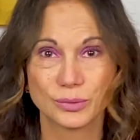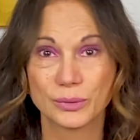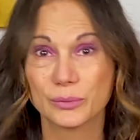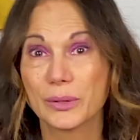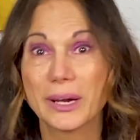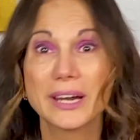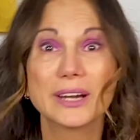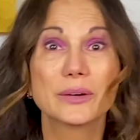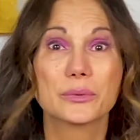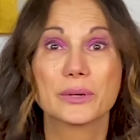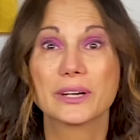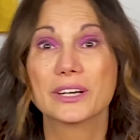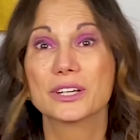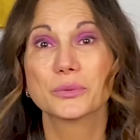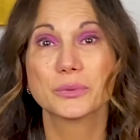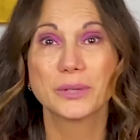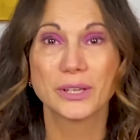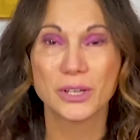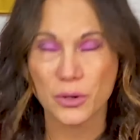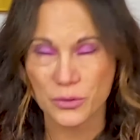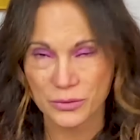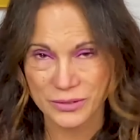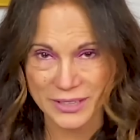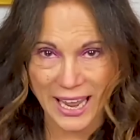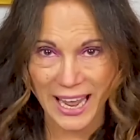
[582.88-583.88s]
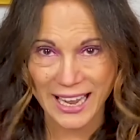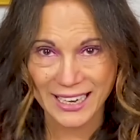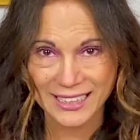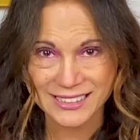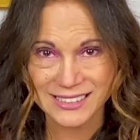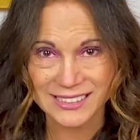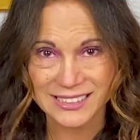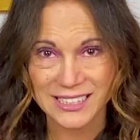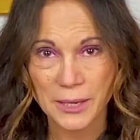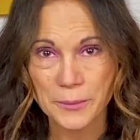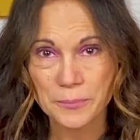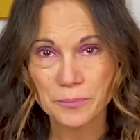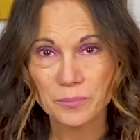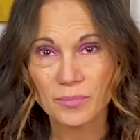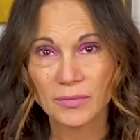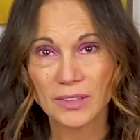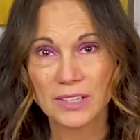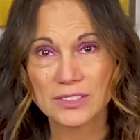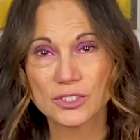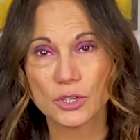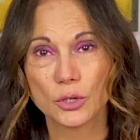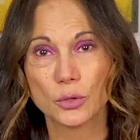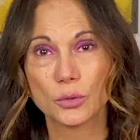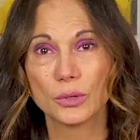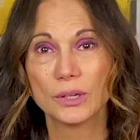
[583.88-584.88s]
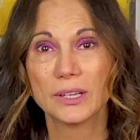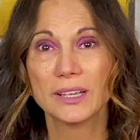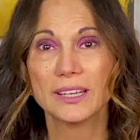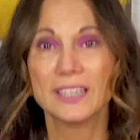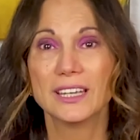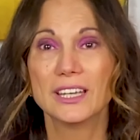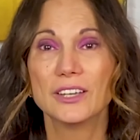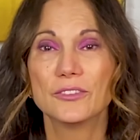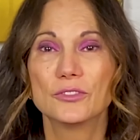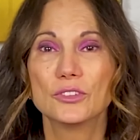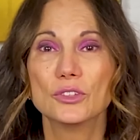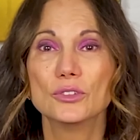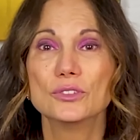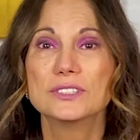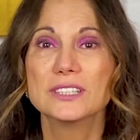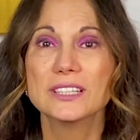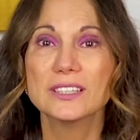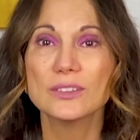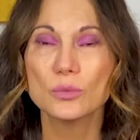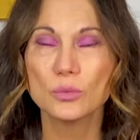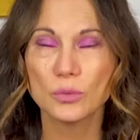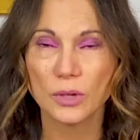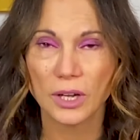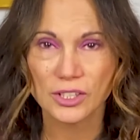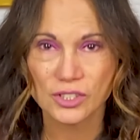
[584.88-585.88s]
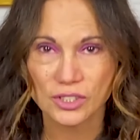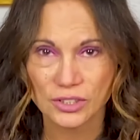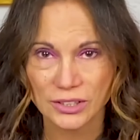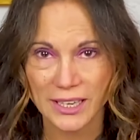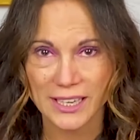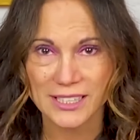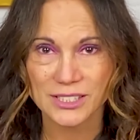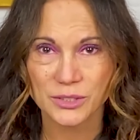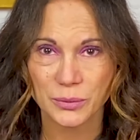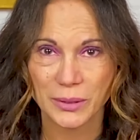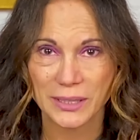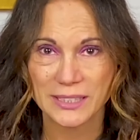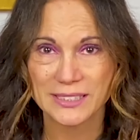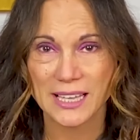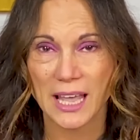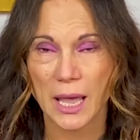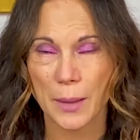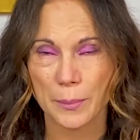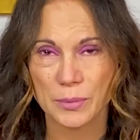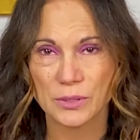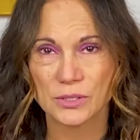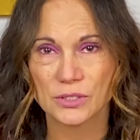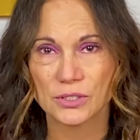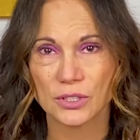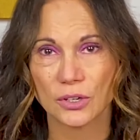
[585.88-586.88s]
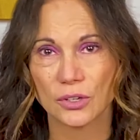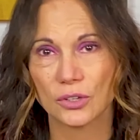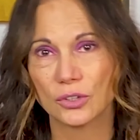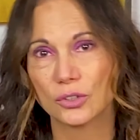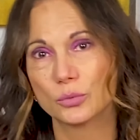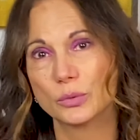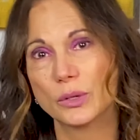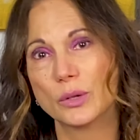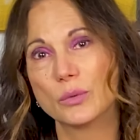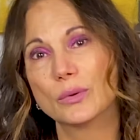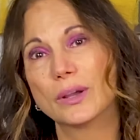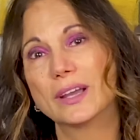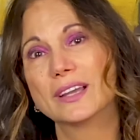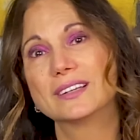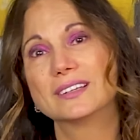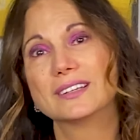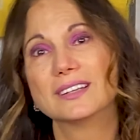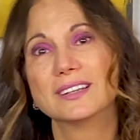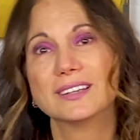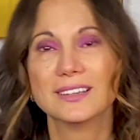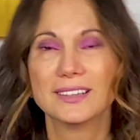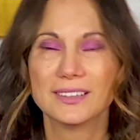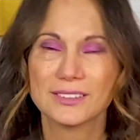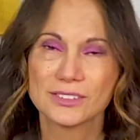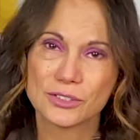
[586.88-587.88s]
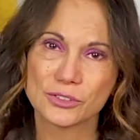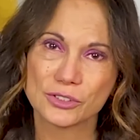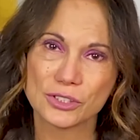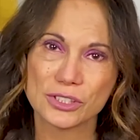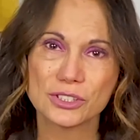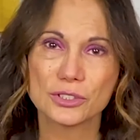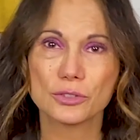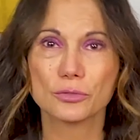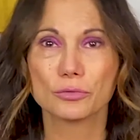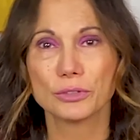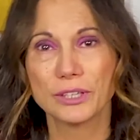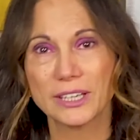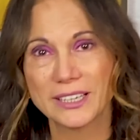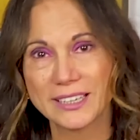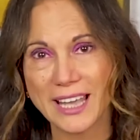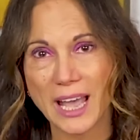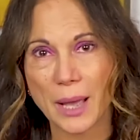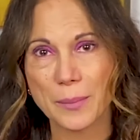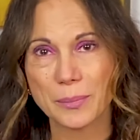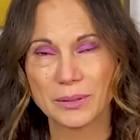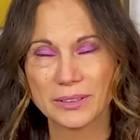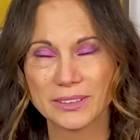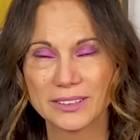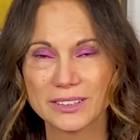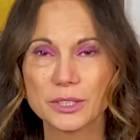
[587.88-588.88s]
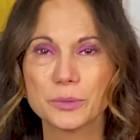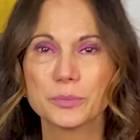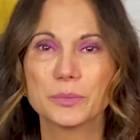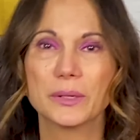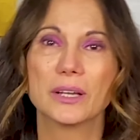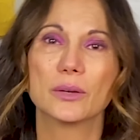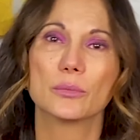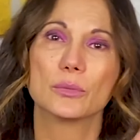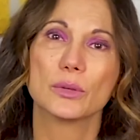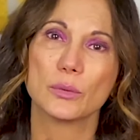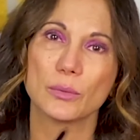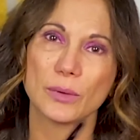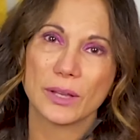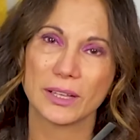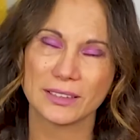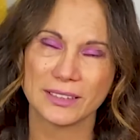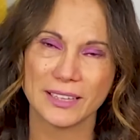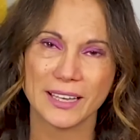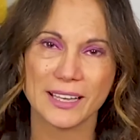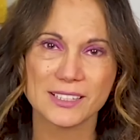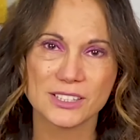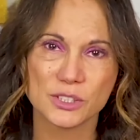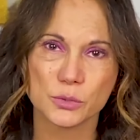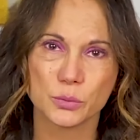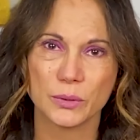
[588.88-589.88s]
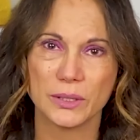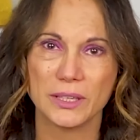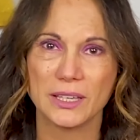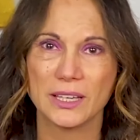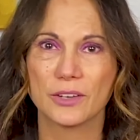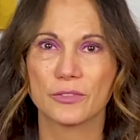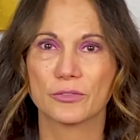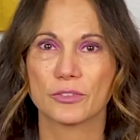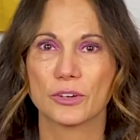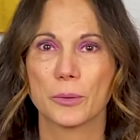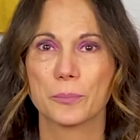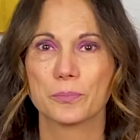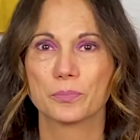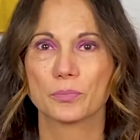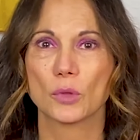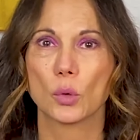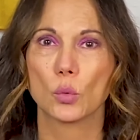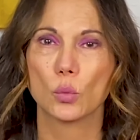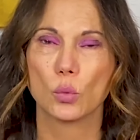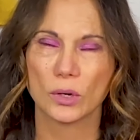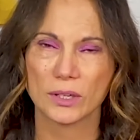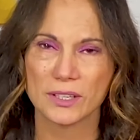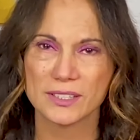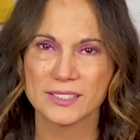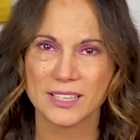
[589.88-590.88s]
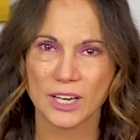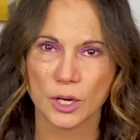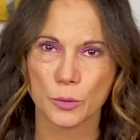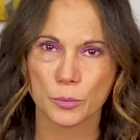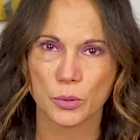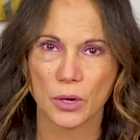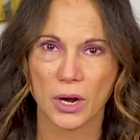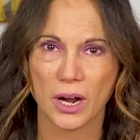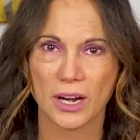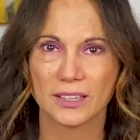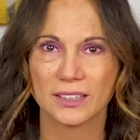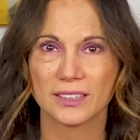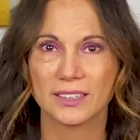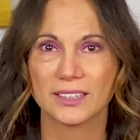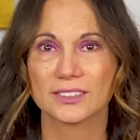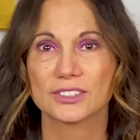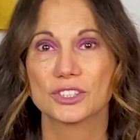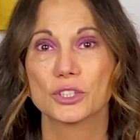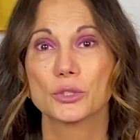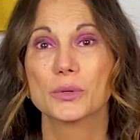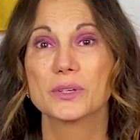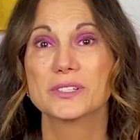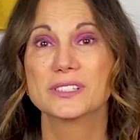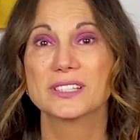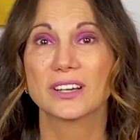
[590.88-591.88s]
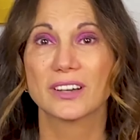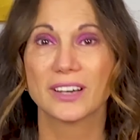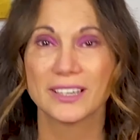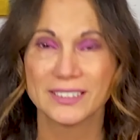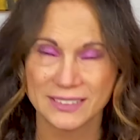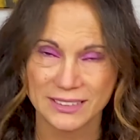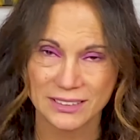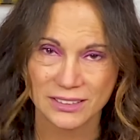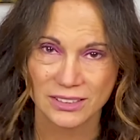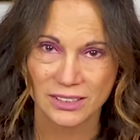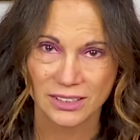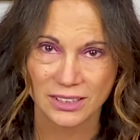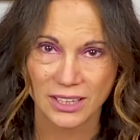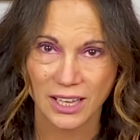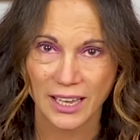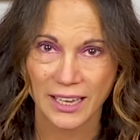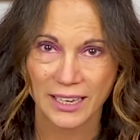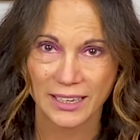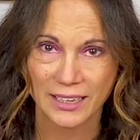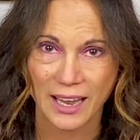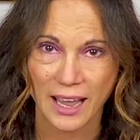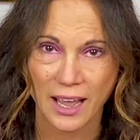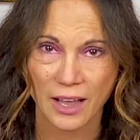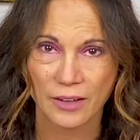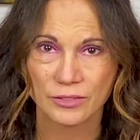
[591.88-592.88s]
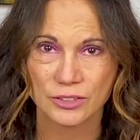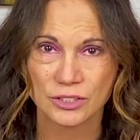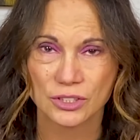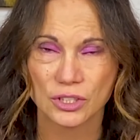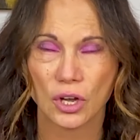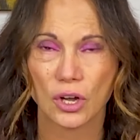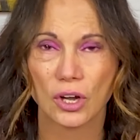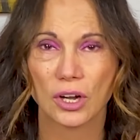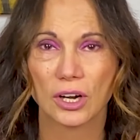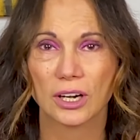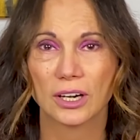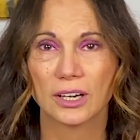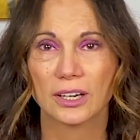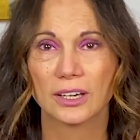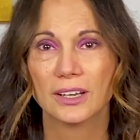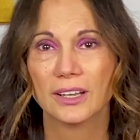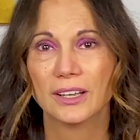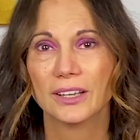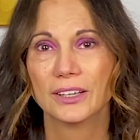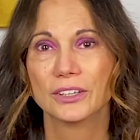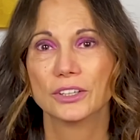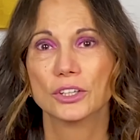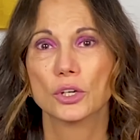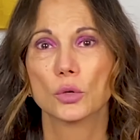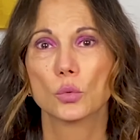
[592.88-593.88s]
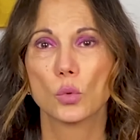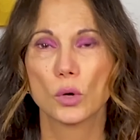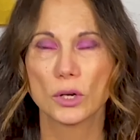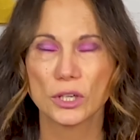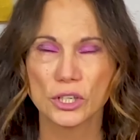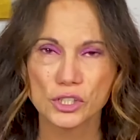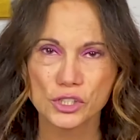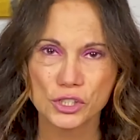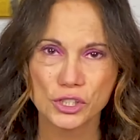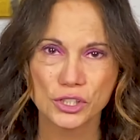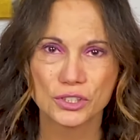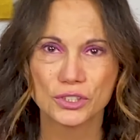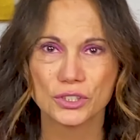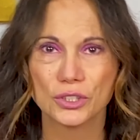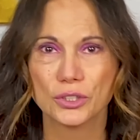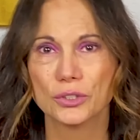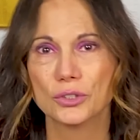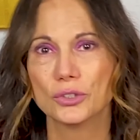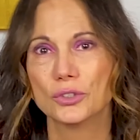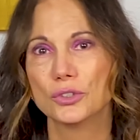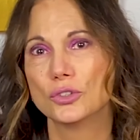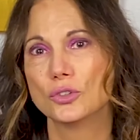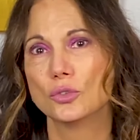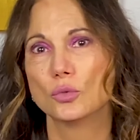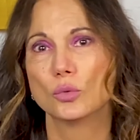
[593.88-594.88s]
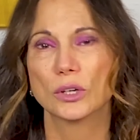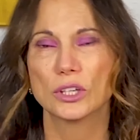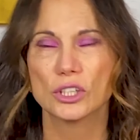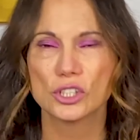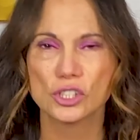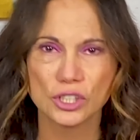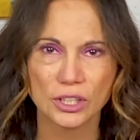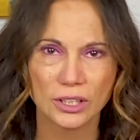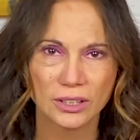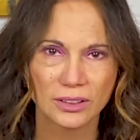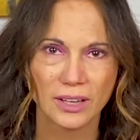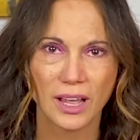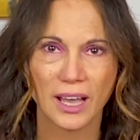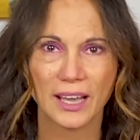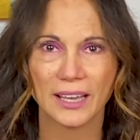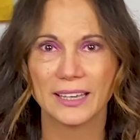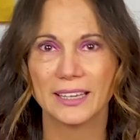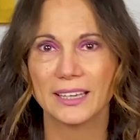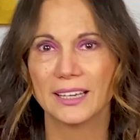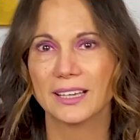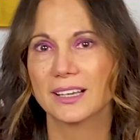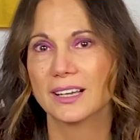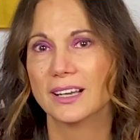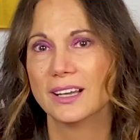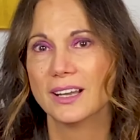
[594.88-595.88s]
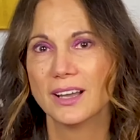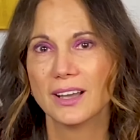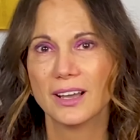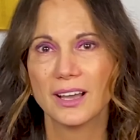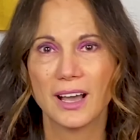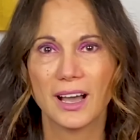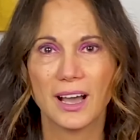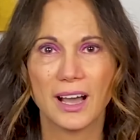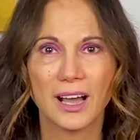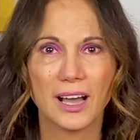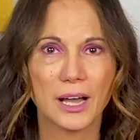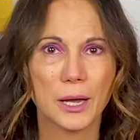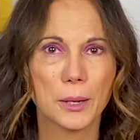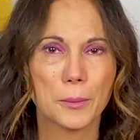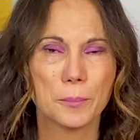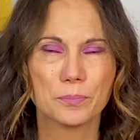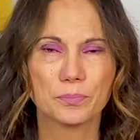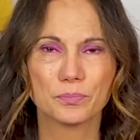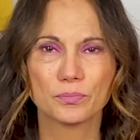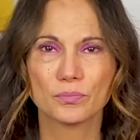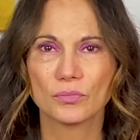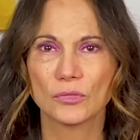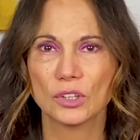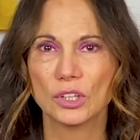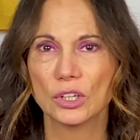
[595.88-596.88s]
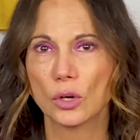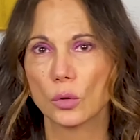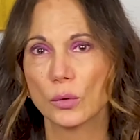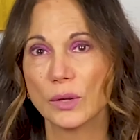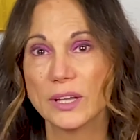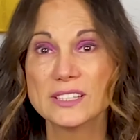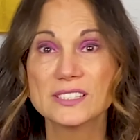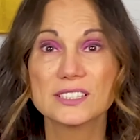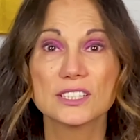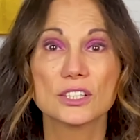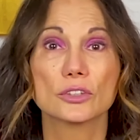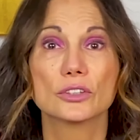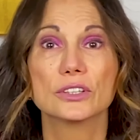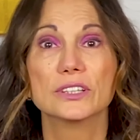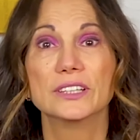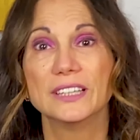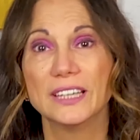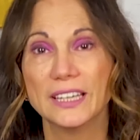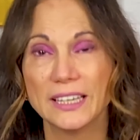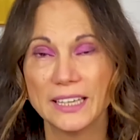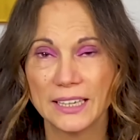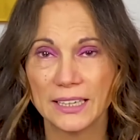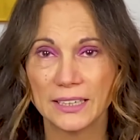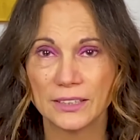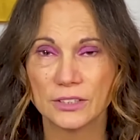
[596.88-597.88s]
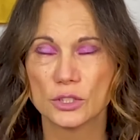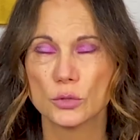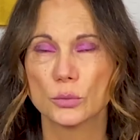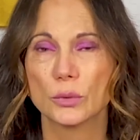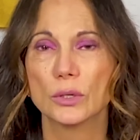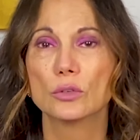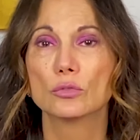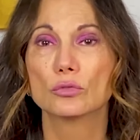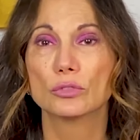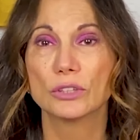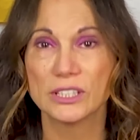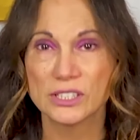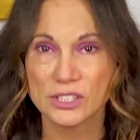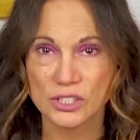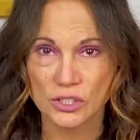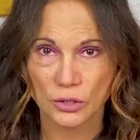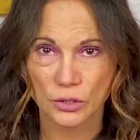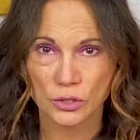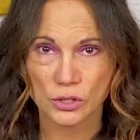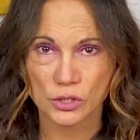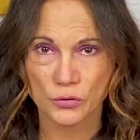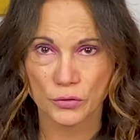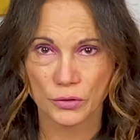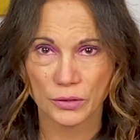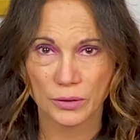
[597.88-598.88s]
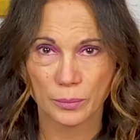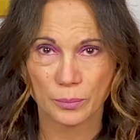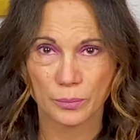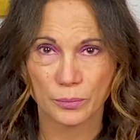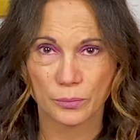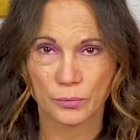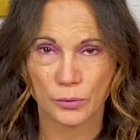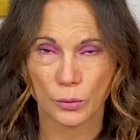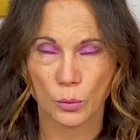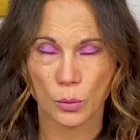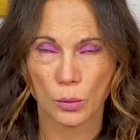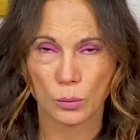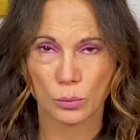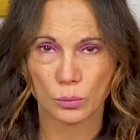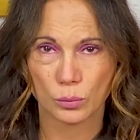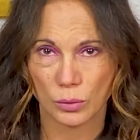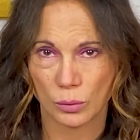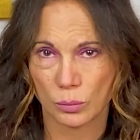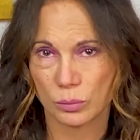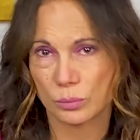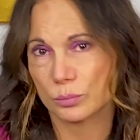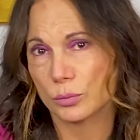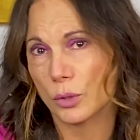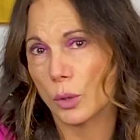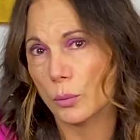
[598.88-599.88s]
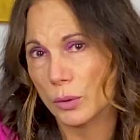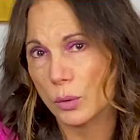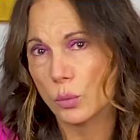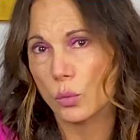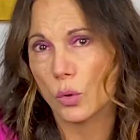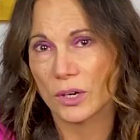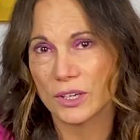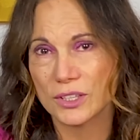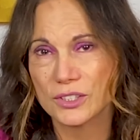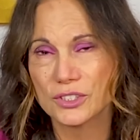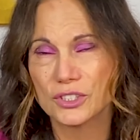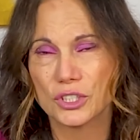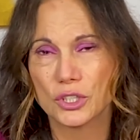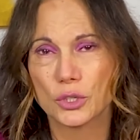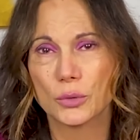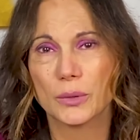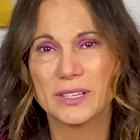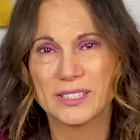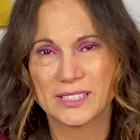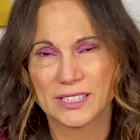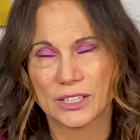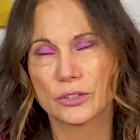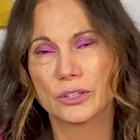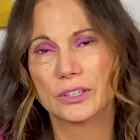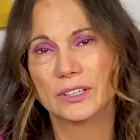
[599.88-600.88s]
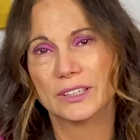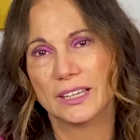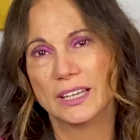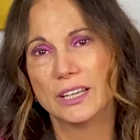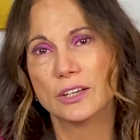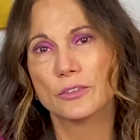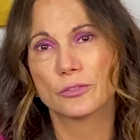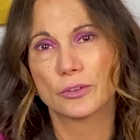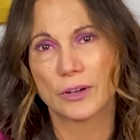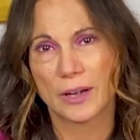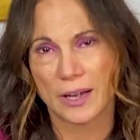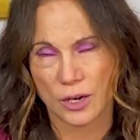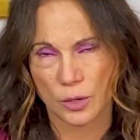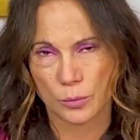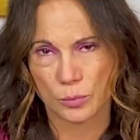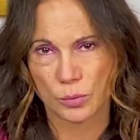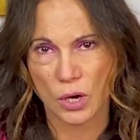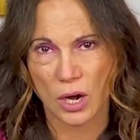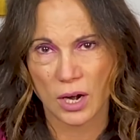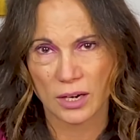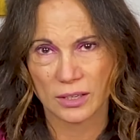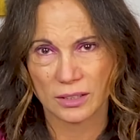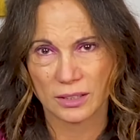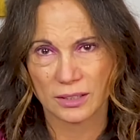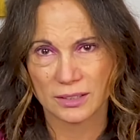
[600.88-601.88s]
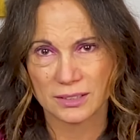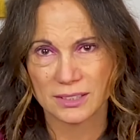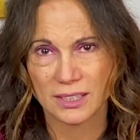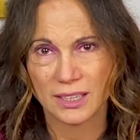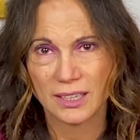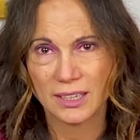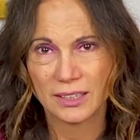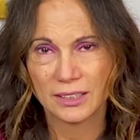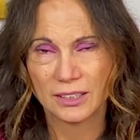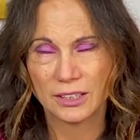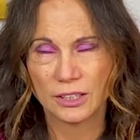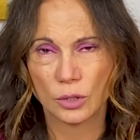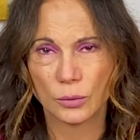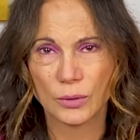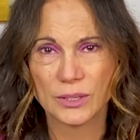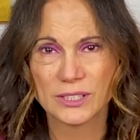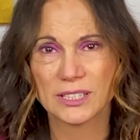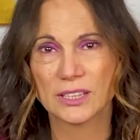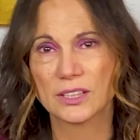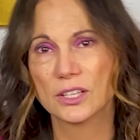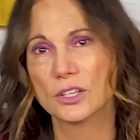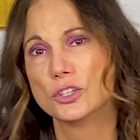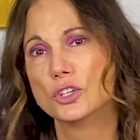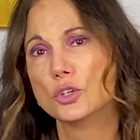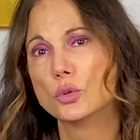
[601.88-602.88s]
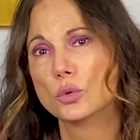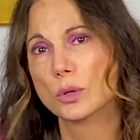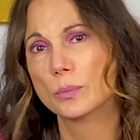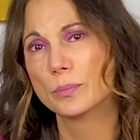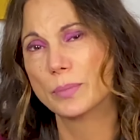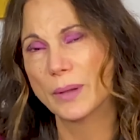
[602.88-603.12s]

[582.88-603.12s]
where, where do we go next? So if you didn't watch last week's episode, we went, so just to recap a little bit, we went last week from what is our product, who is our ideal client avatar, you know, what does she do, what does she like? Um, you know, is there a need? Doing research for the for what, what, what we want to do. Is there a need for our product? You know, is it the newer,